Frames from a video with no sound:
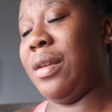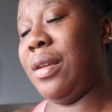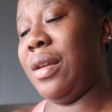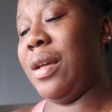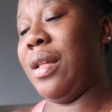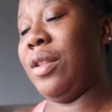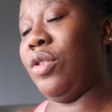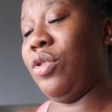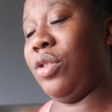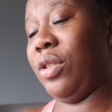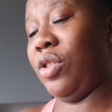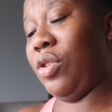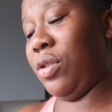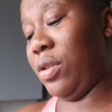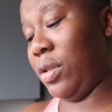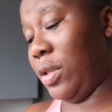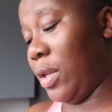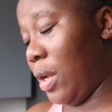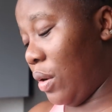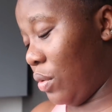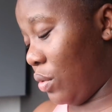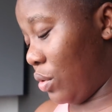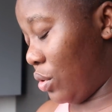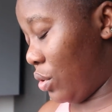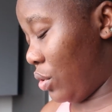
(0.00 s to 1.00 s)
and on
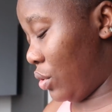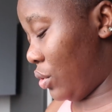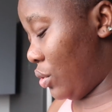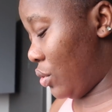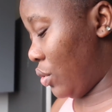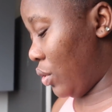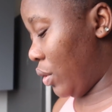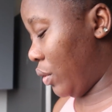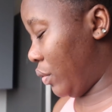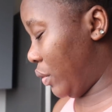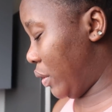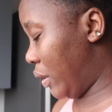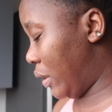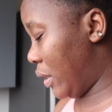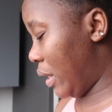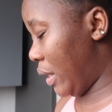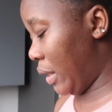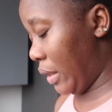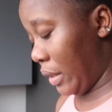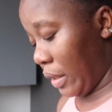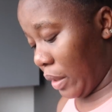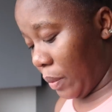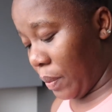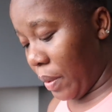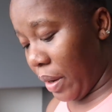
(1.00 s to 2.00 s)
Thursday I was so
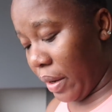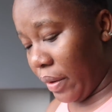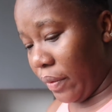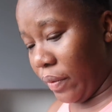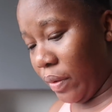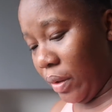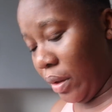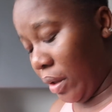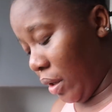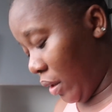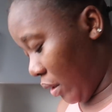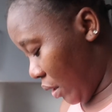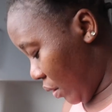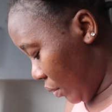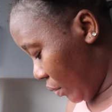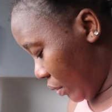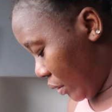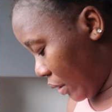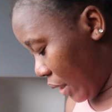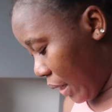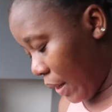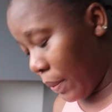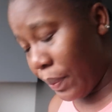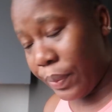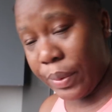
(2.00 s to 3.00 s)
irritated by everything that
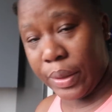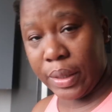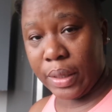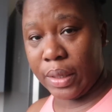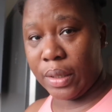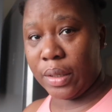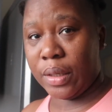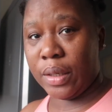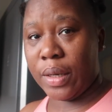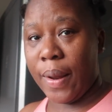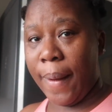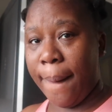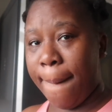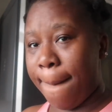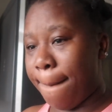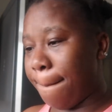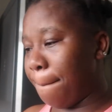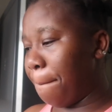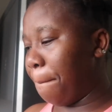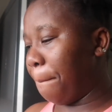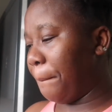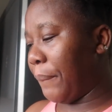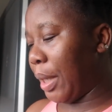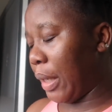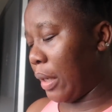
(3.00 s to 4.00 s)
was happening
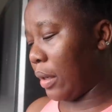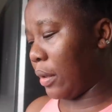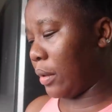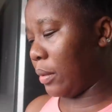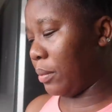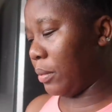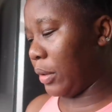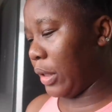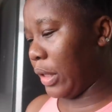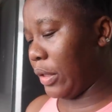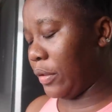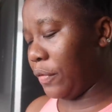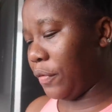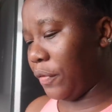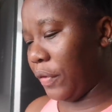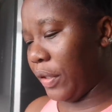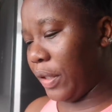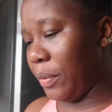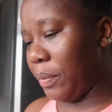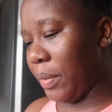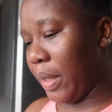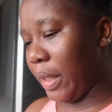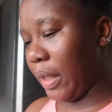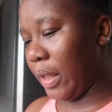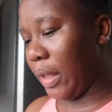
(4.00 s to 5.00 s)
but I'm gonna
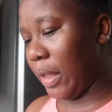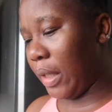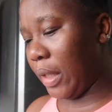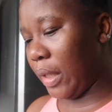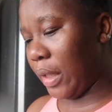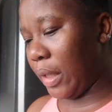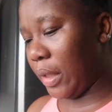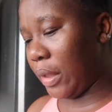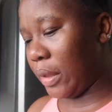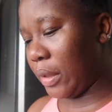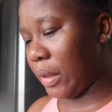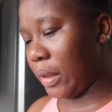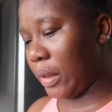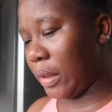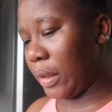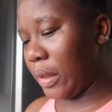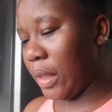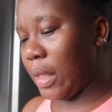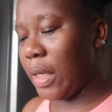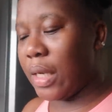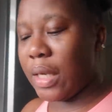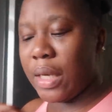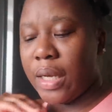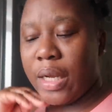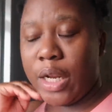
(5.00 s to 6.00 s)
feed my kids
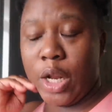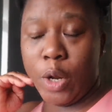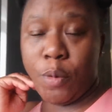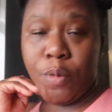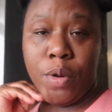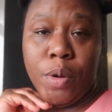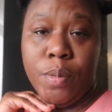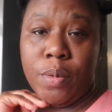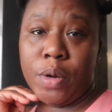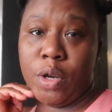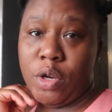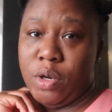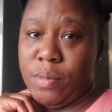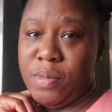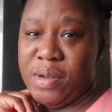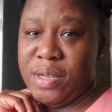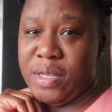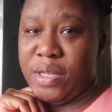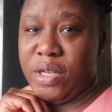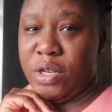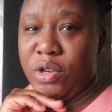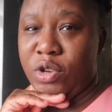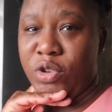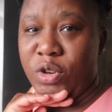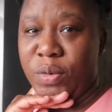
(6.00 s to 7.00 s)
and I'll probably come
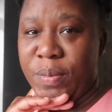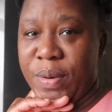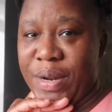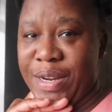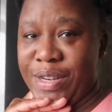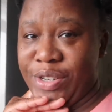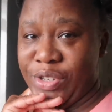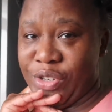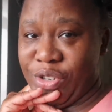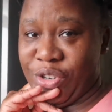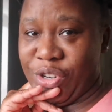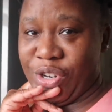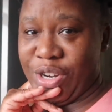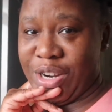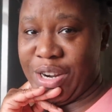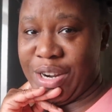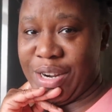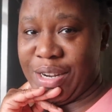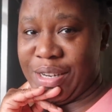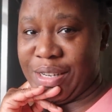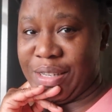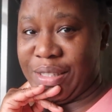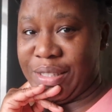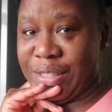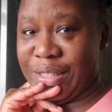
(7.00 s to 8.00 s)
and say goodbye to you
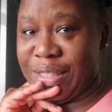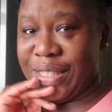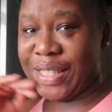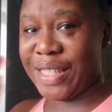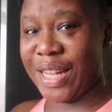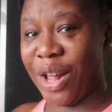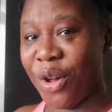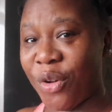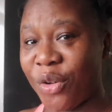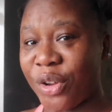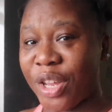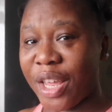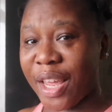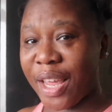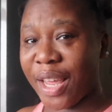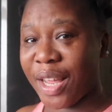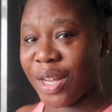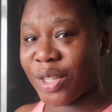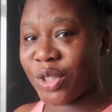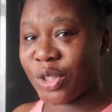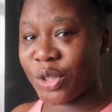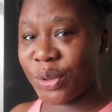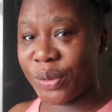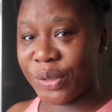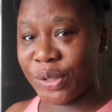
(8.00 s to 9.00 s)
guys is that
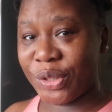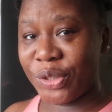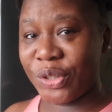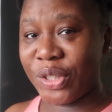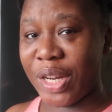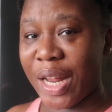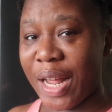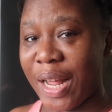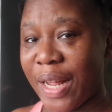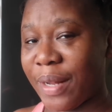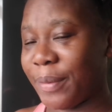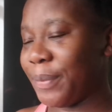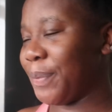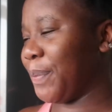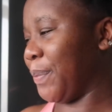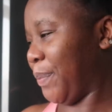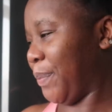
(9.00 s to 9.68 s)
okay? should we do that?